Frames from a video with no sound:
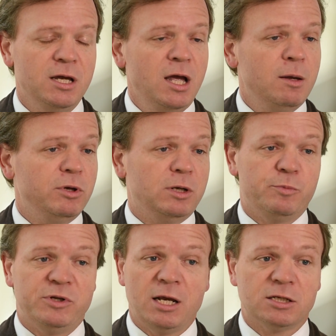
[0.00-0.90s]
It could
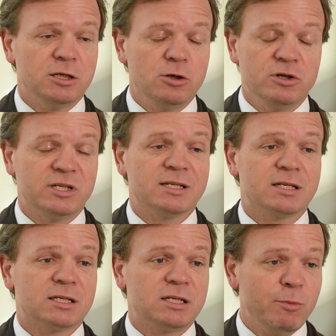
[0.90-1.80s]
potentially used
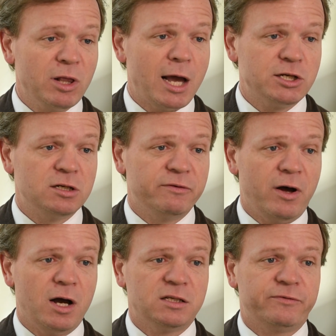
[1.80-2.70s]
as a stimulation
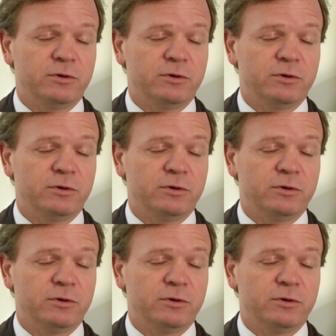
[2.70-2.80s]
device